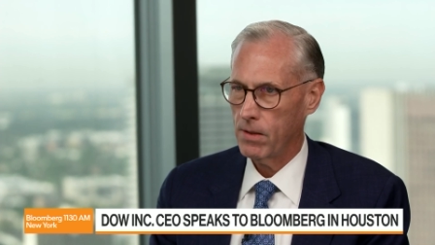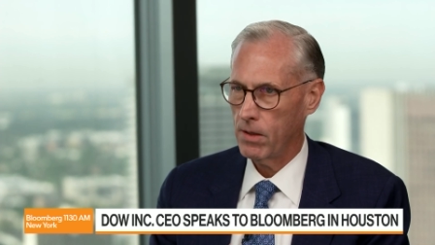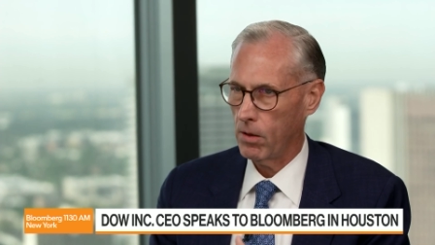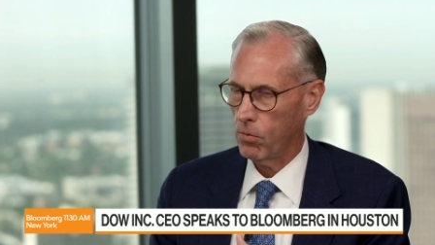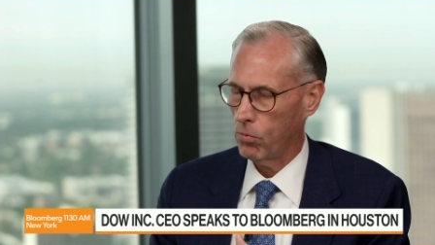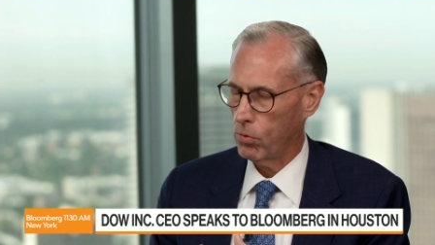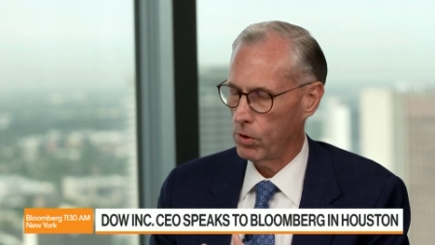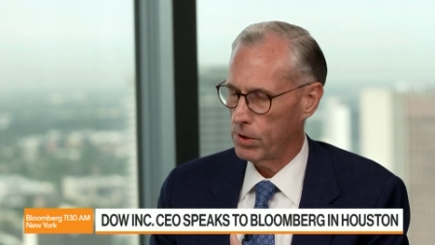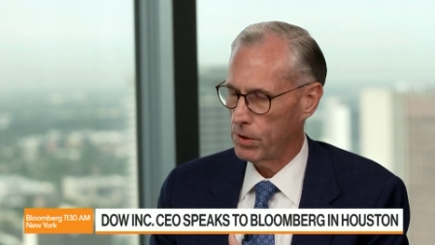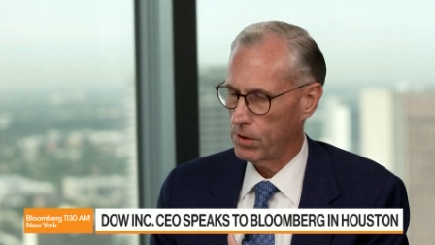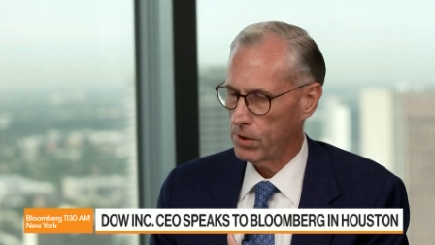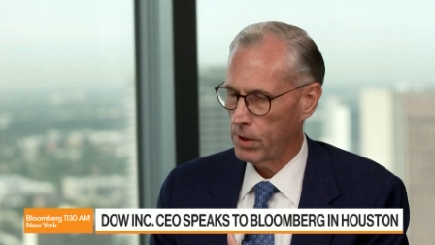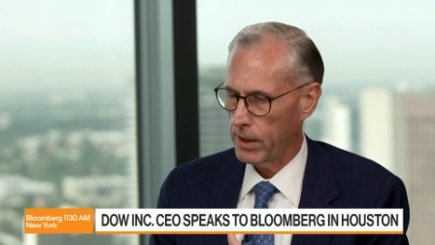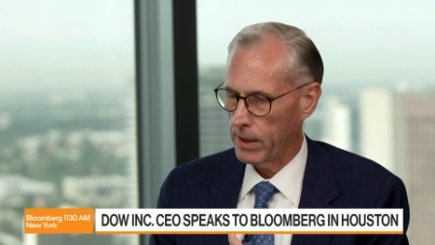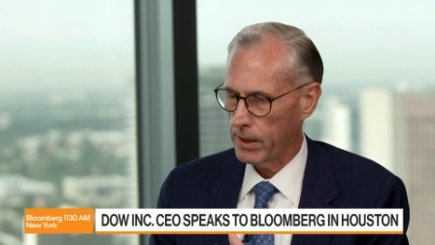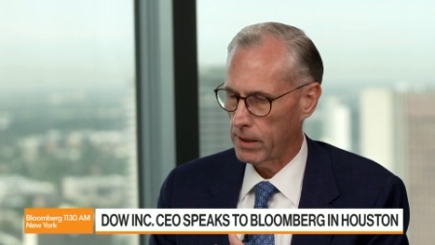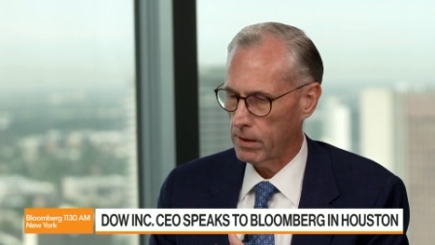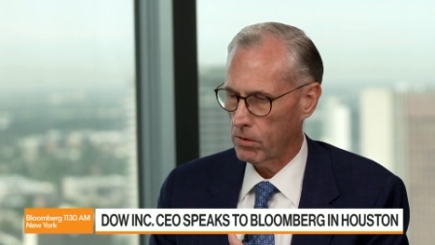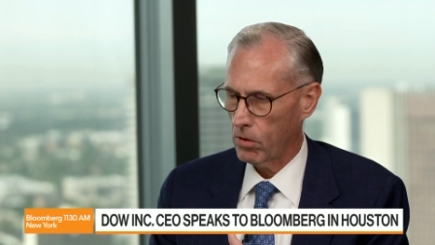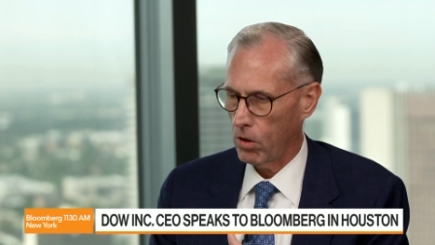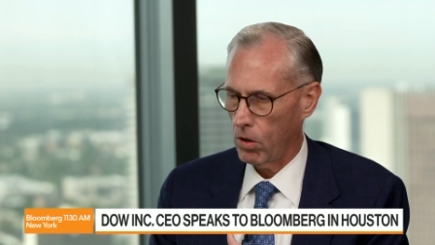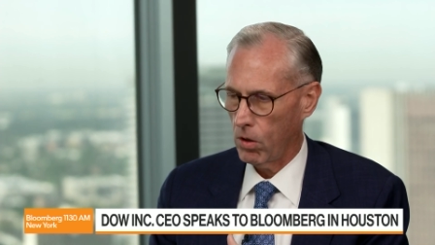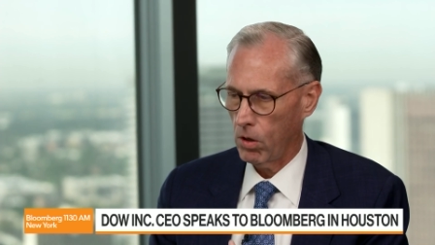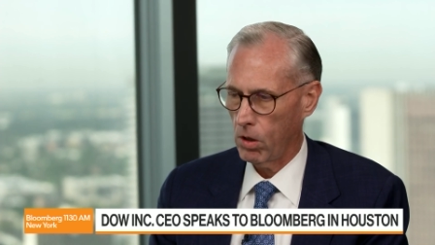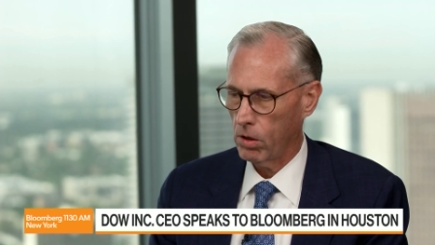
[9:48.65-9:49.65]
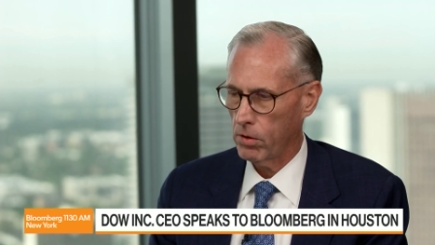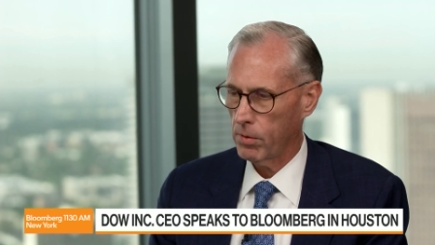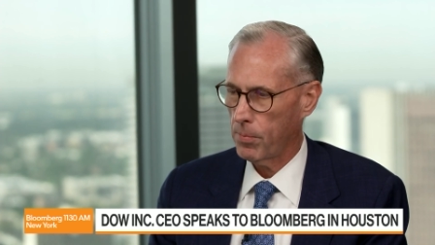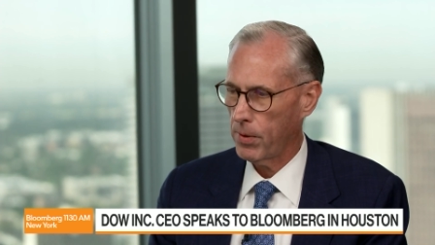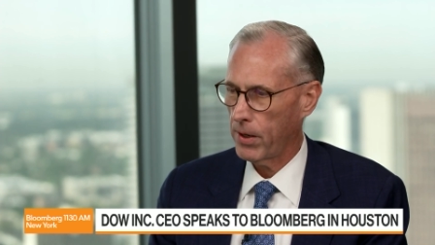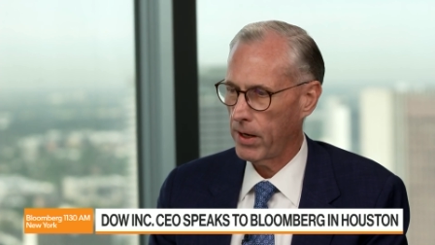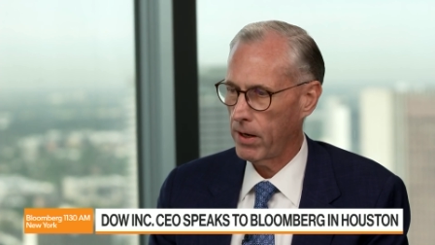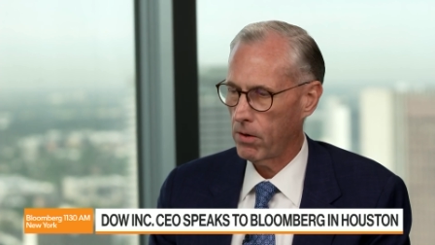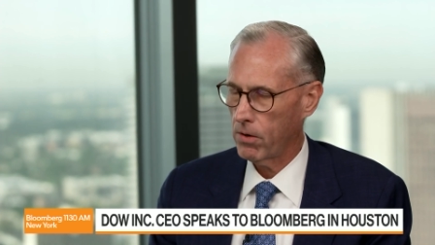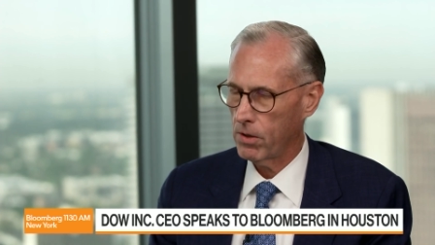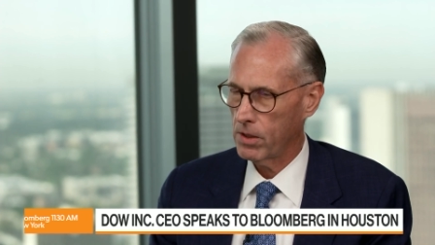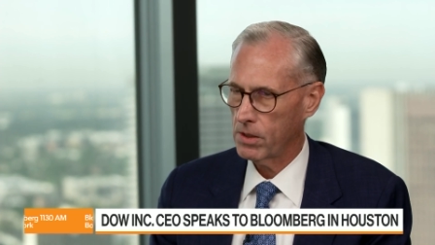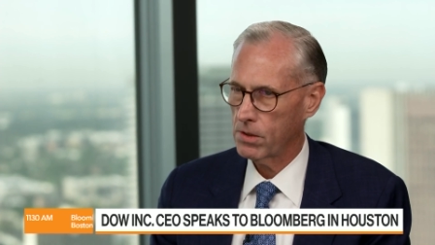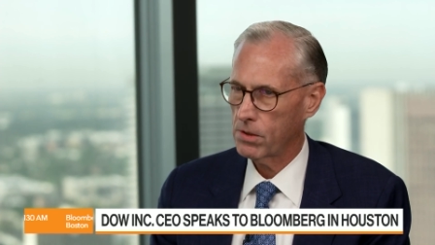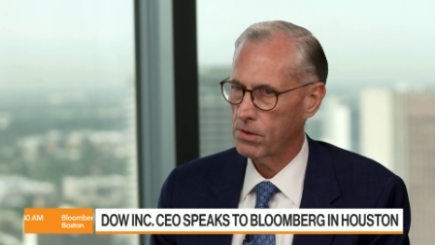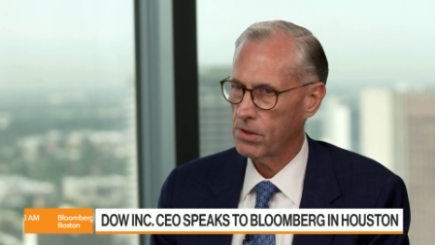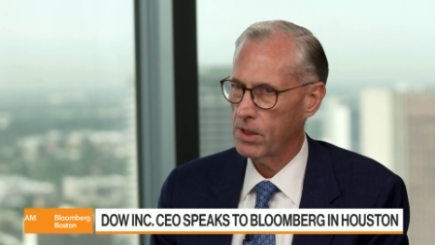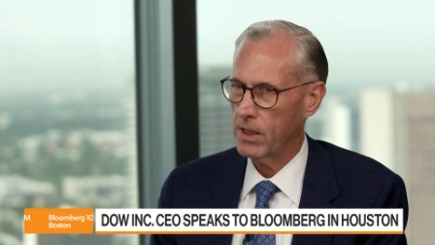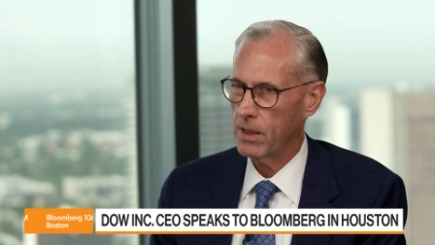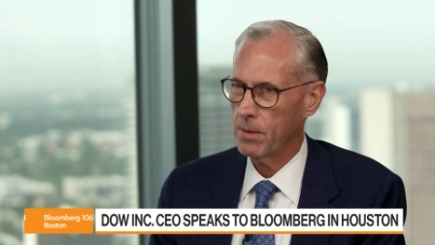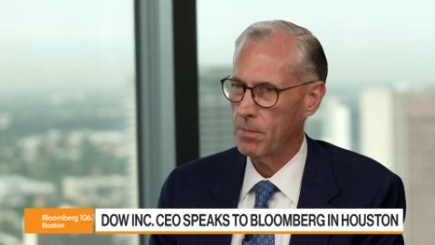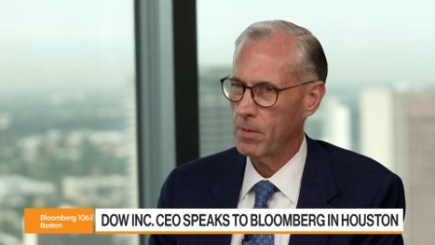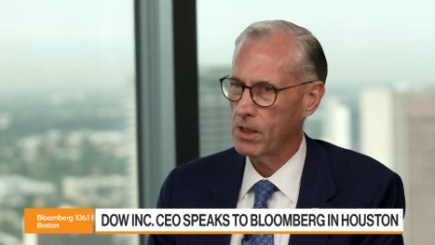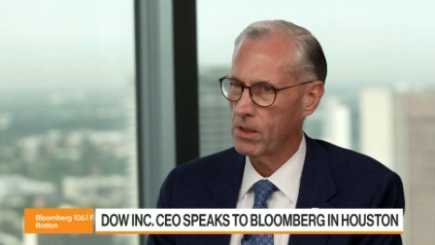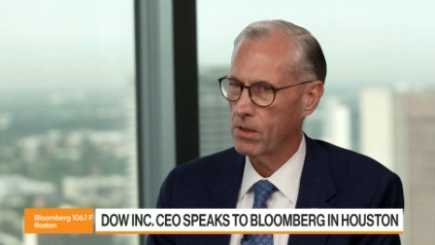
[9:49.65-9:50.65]
that would take all the power and
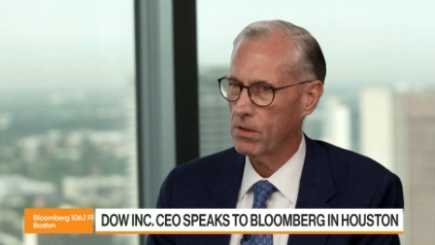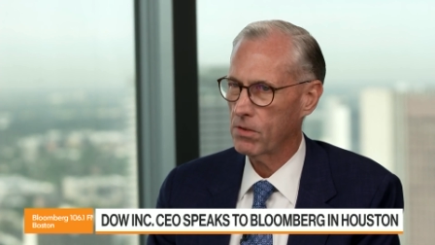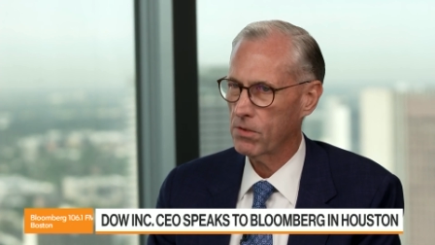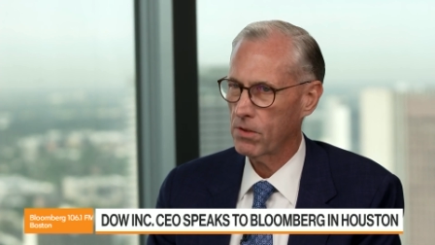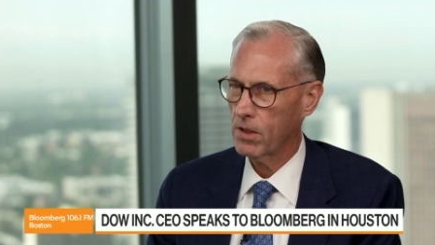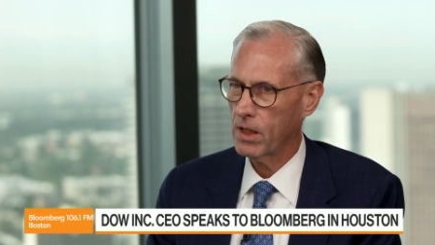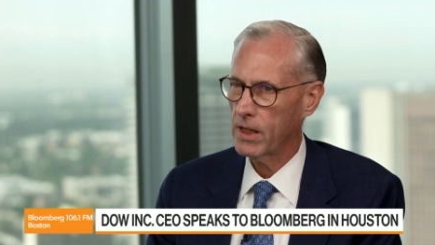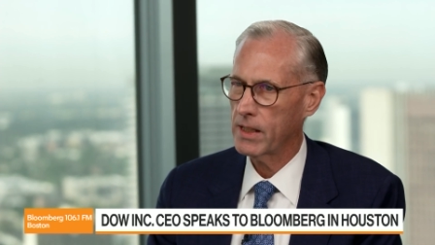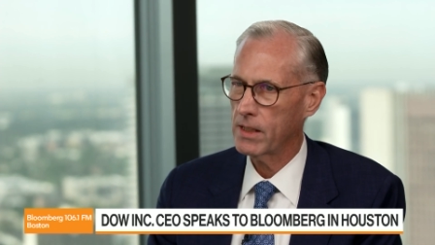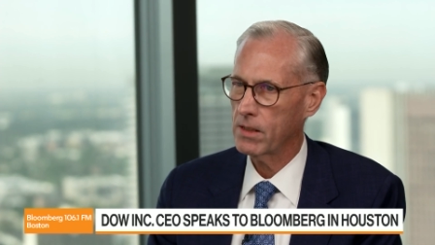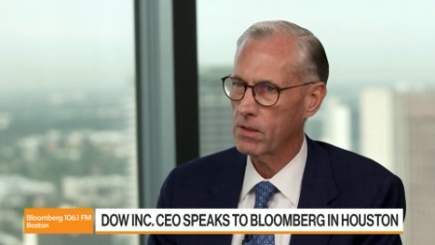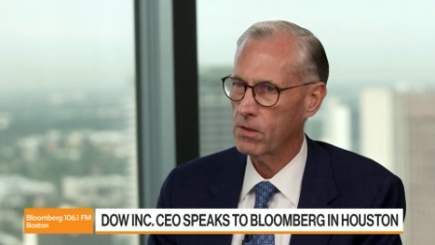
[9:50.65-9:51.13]
steam at the site